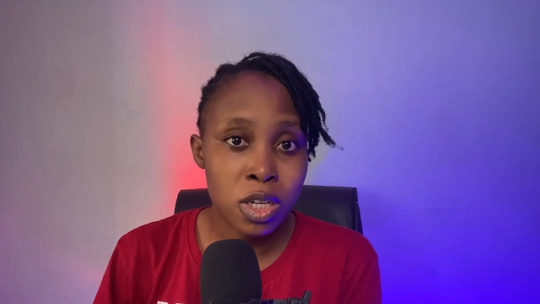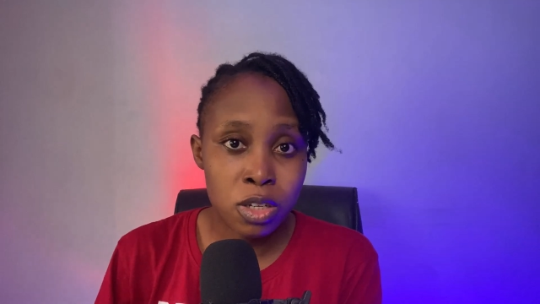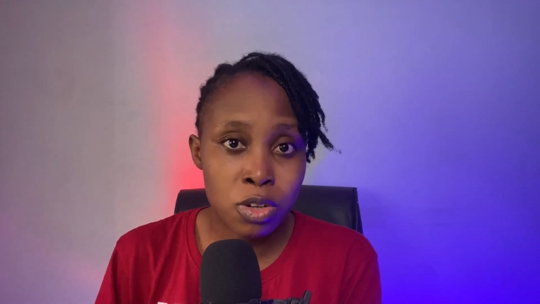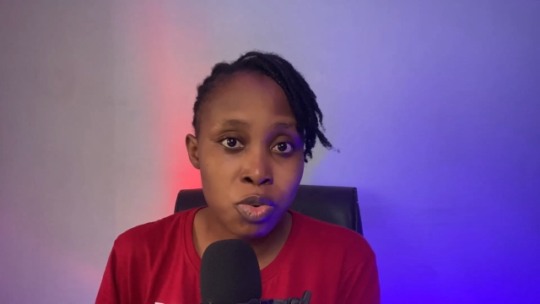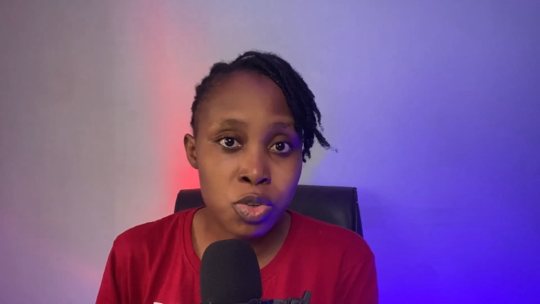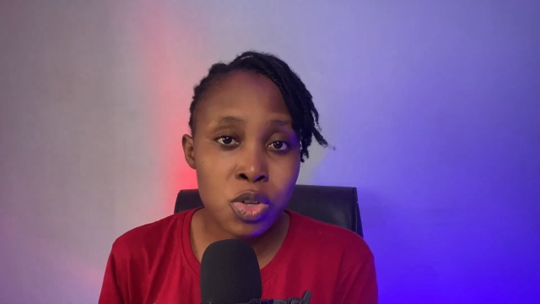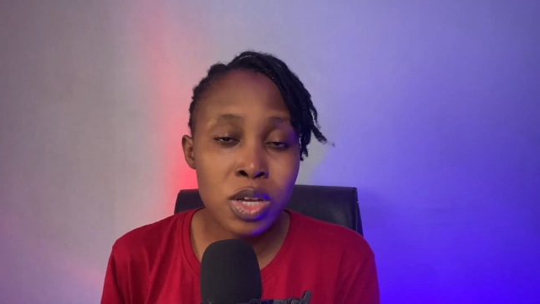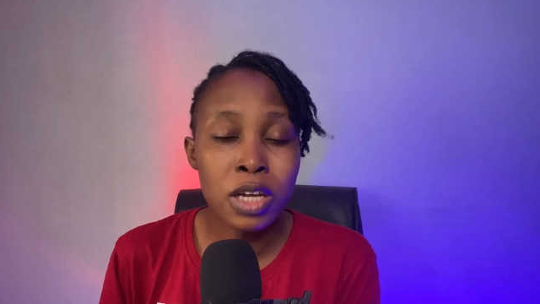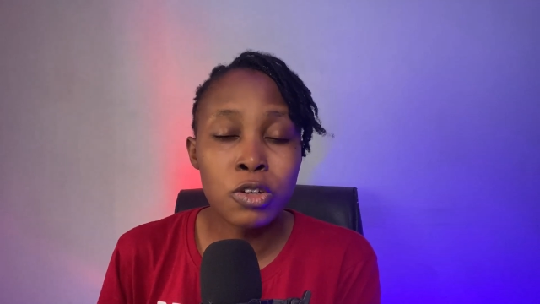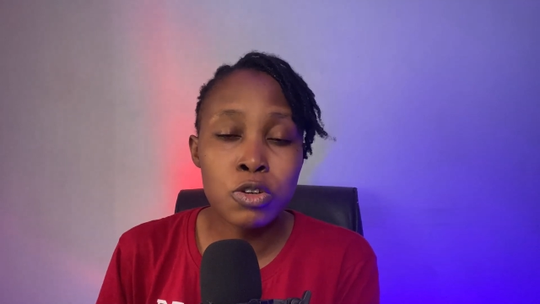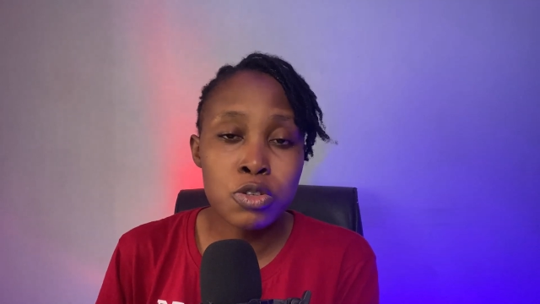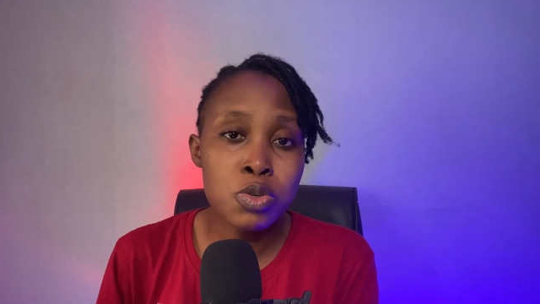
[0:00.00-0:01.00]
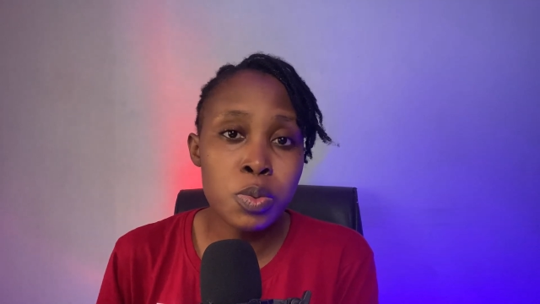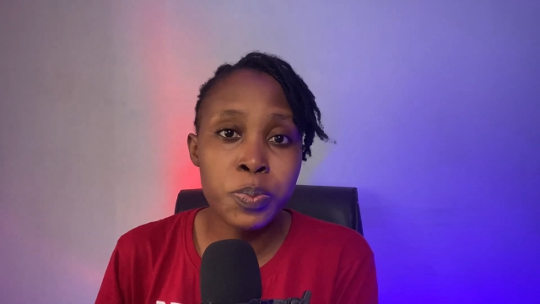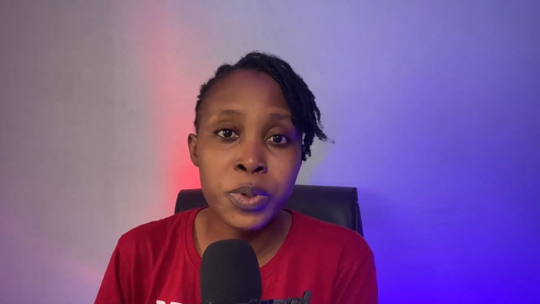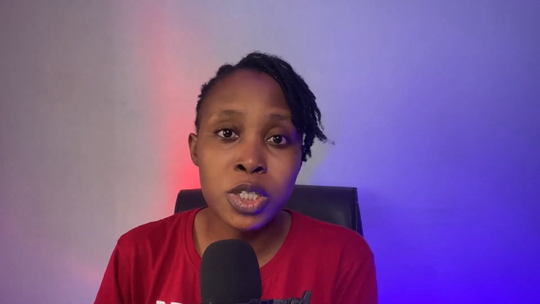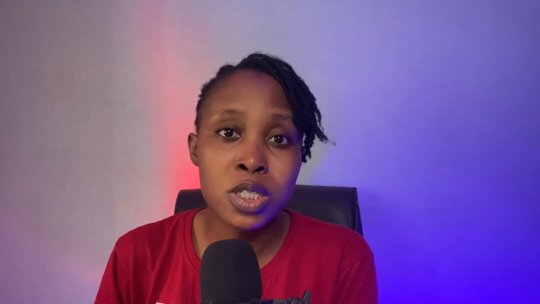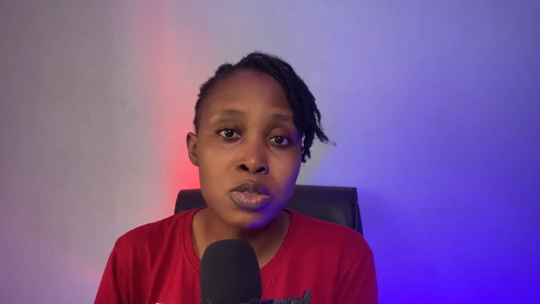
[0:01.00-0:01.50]
the role. So you can also
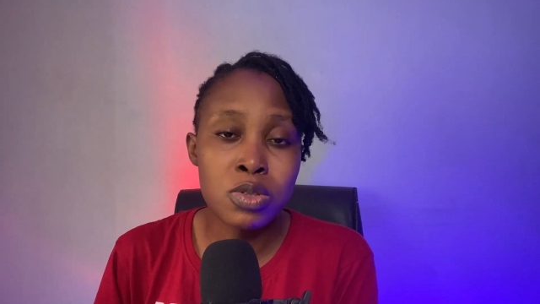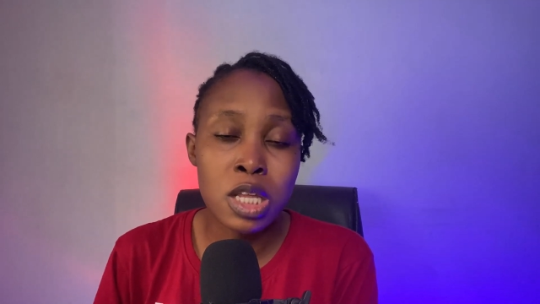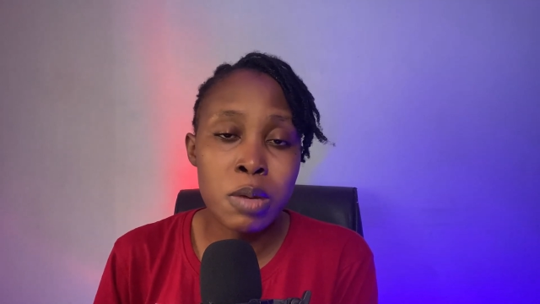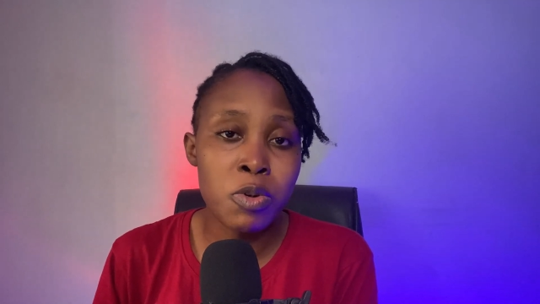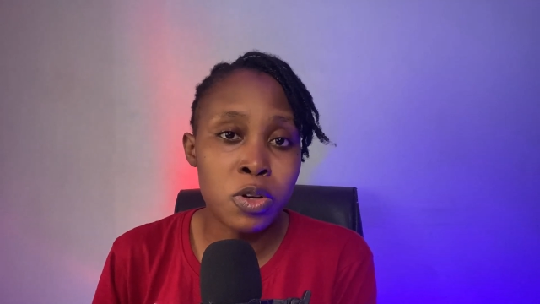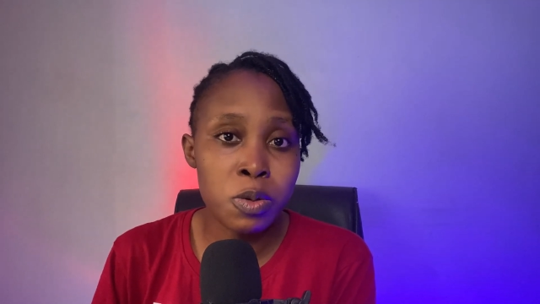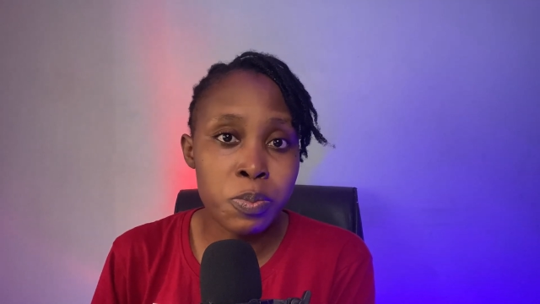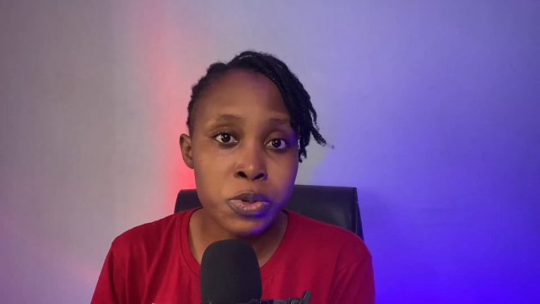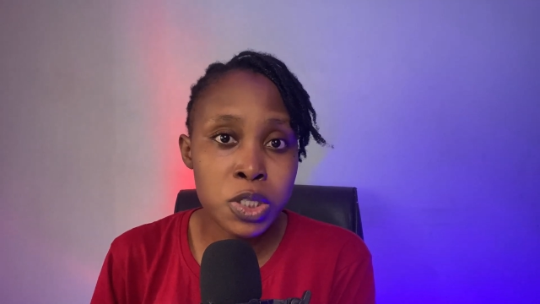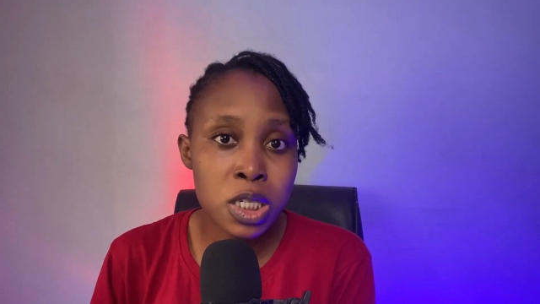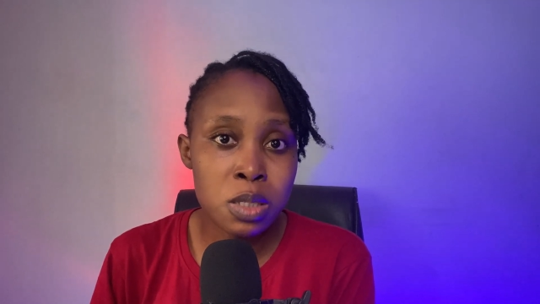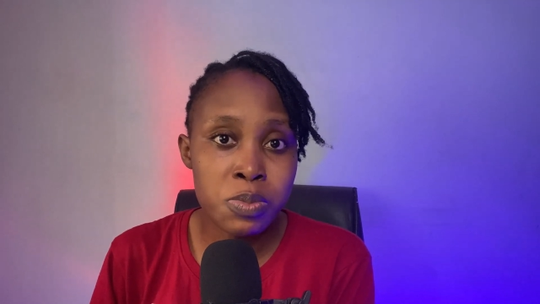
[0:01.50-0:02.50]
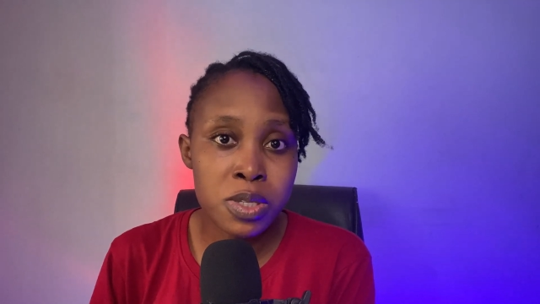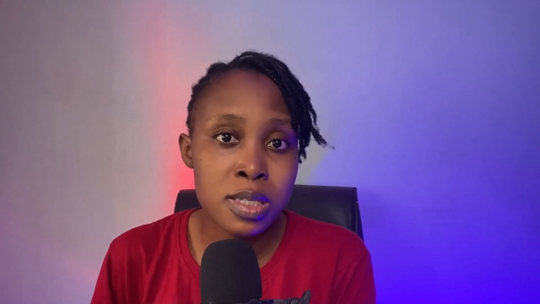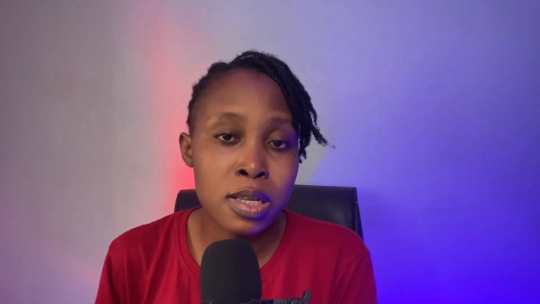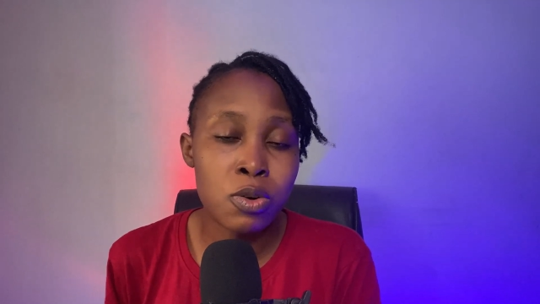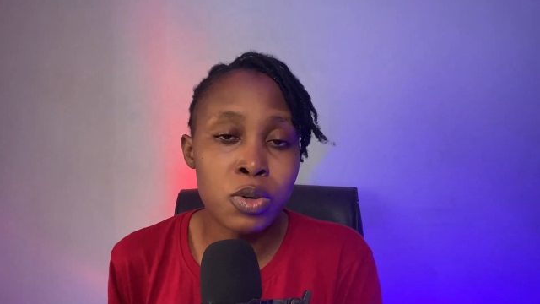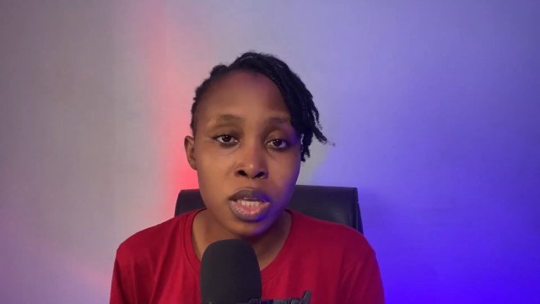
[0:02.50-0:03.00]
pitch to them on a project basis
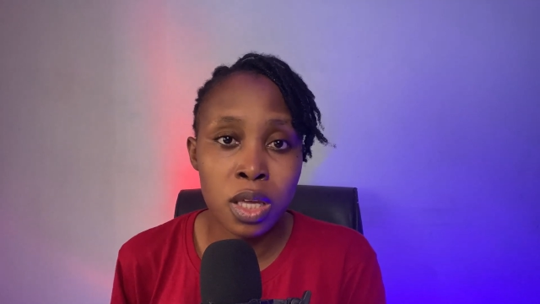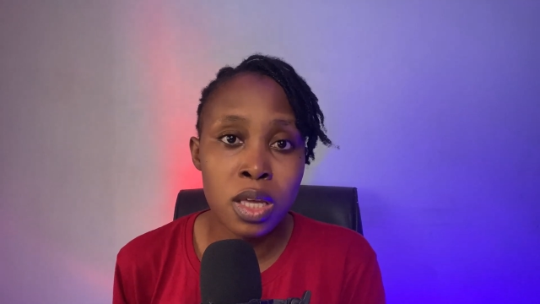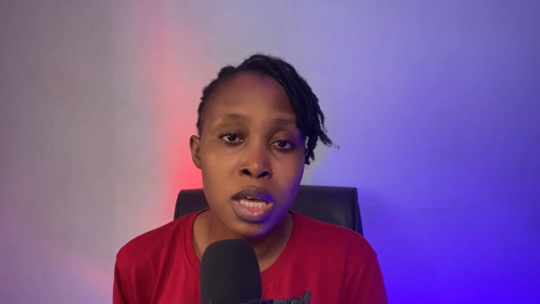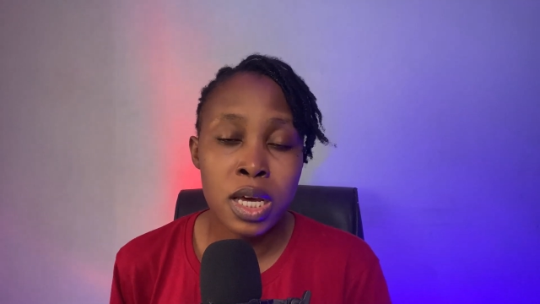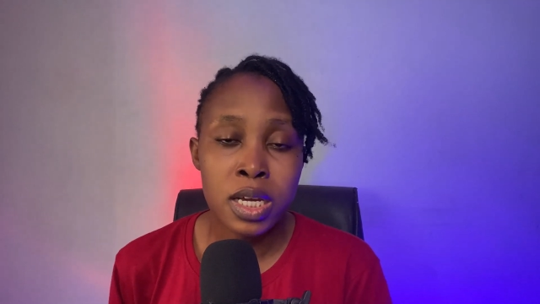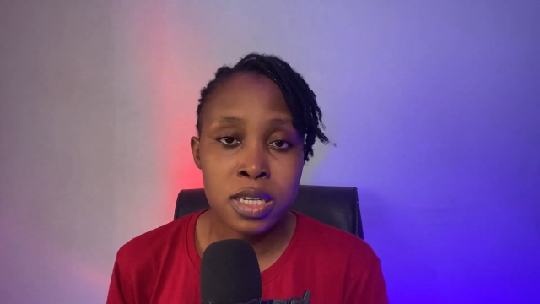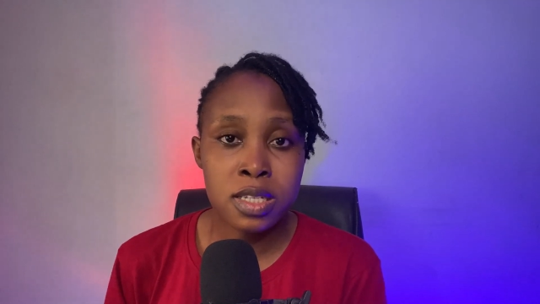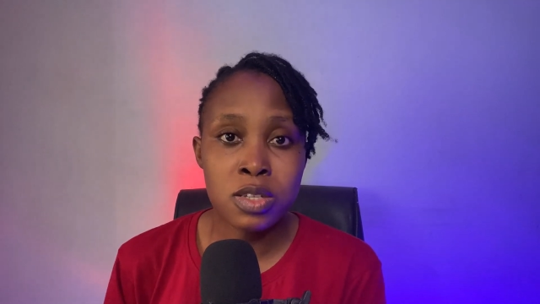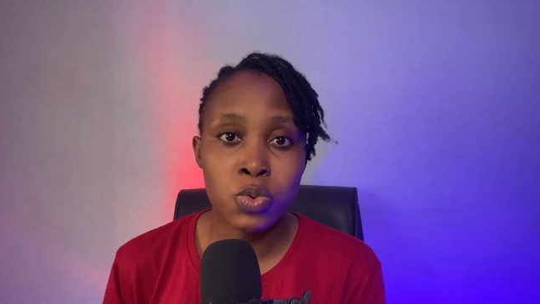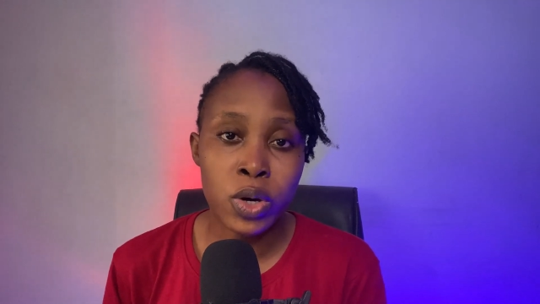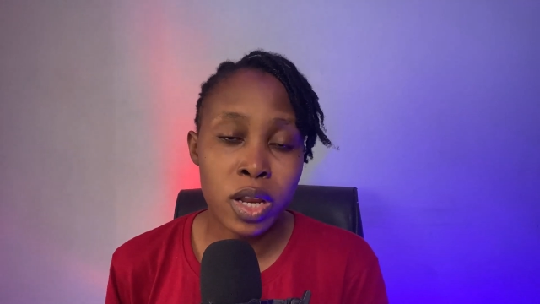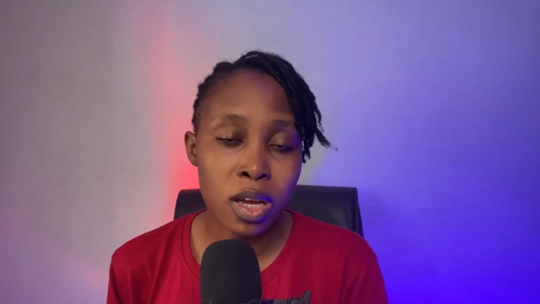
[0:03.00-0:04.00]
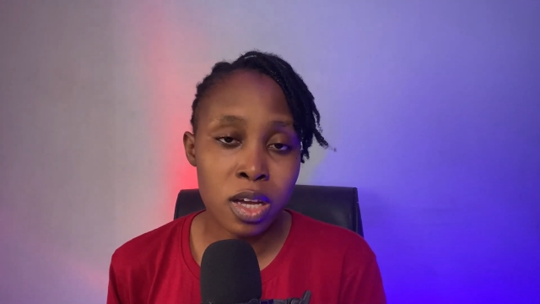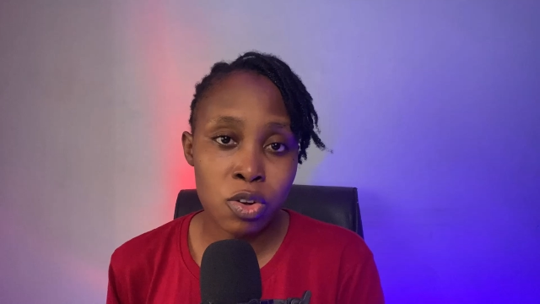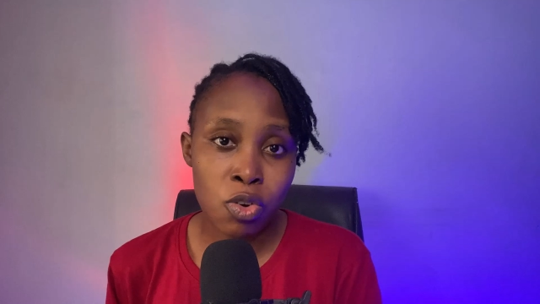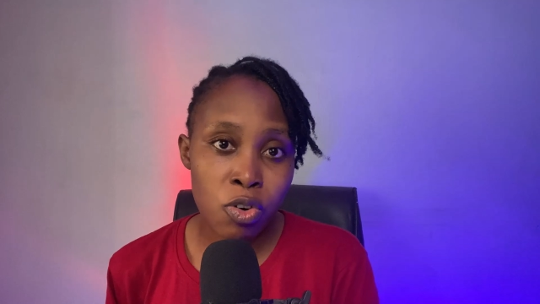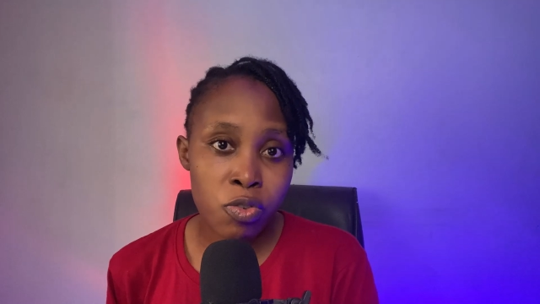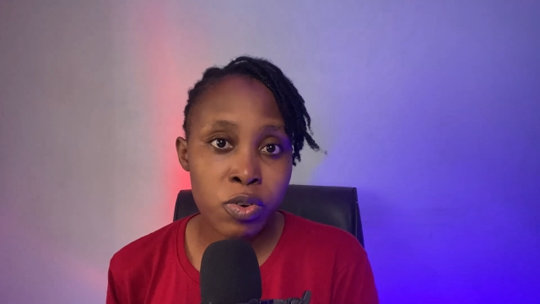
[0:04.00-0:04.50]
that, okay, this is what I can
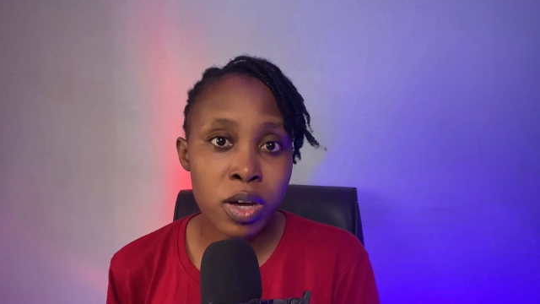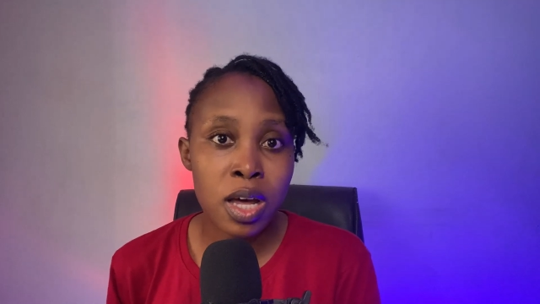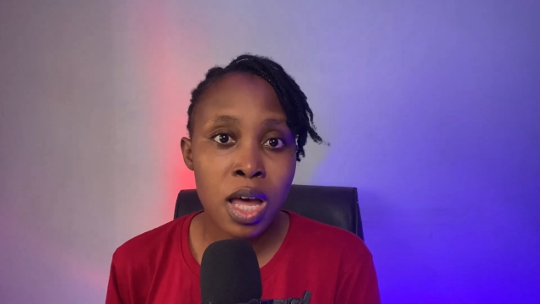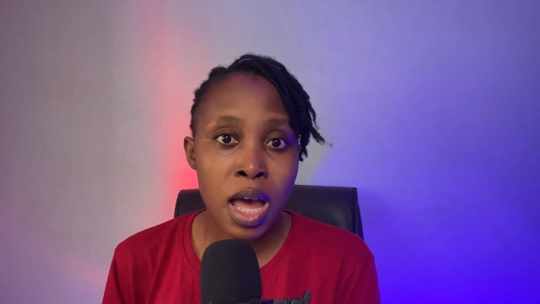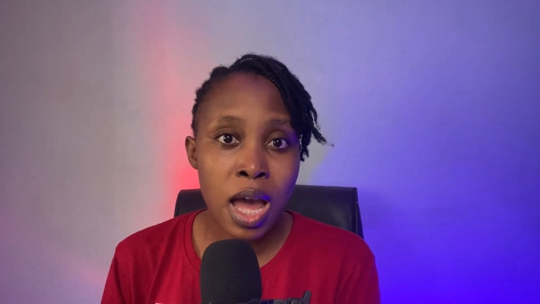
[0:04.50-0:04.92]
offer.